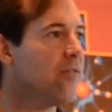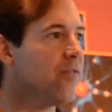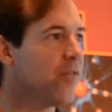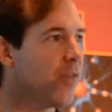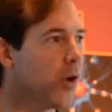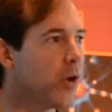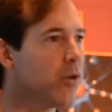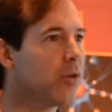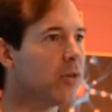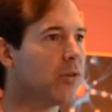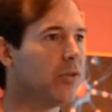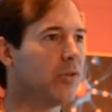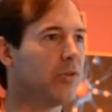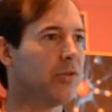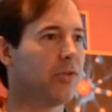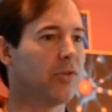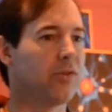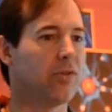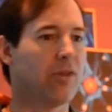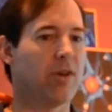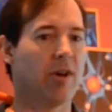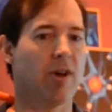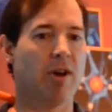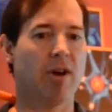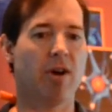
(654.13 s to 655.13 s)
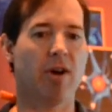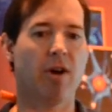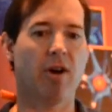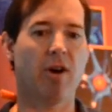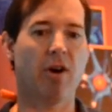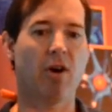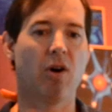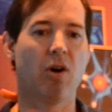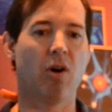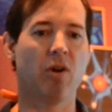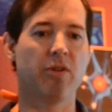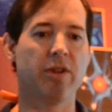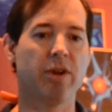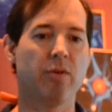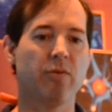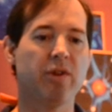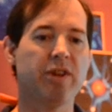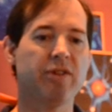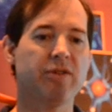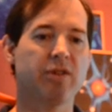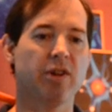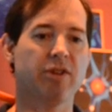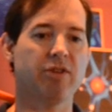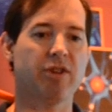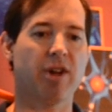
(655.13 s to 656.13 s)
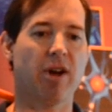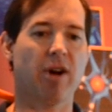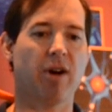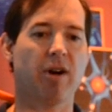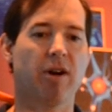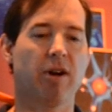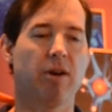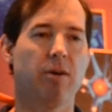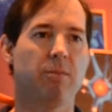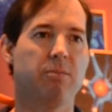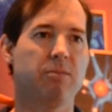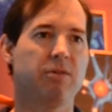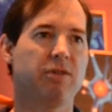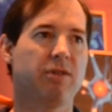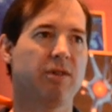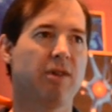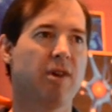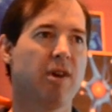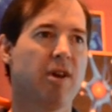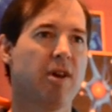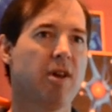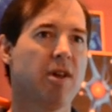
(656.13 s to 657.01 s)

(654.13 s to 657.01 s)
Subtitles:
focused on their research outcomes.